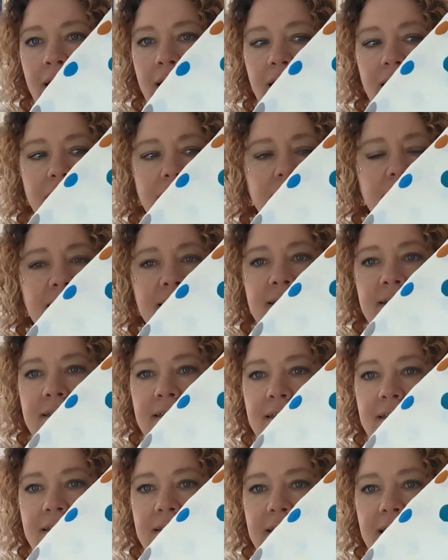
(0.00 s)
And this
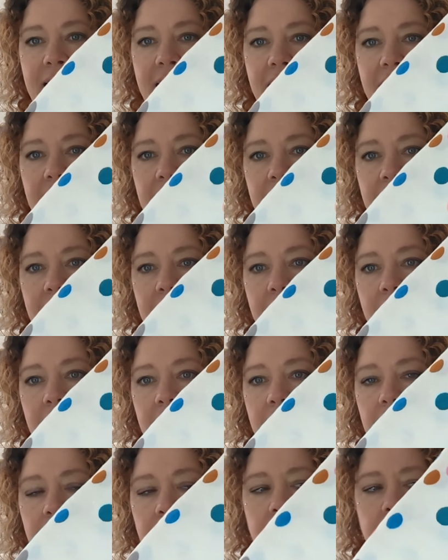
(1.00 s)
is a
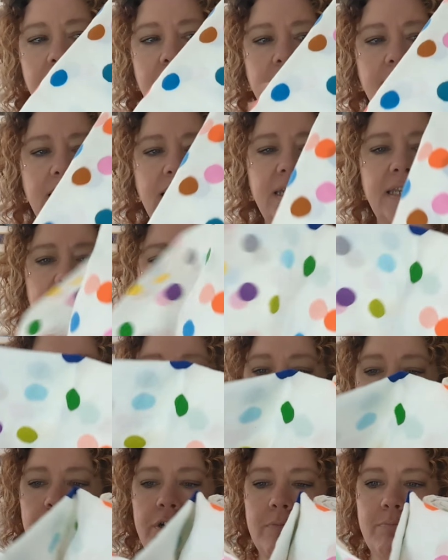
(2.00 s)
linen
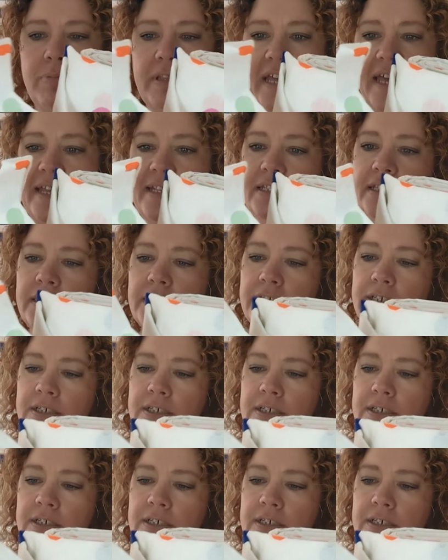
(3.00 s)
cotton blend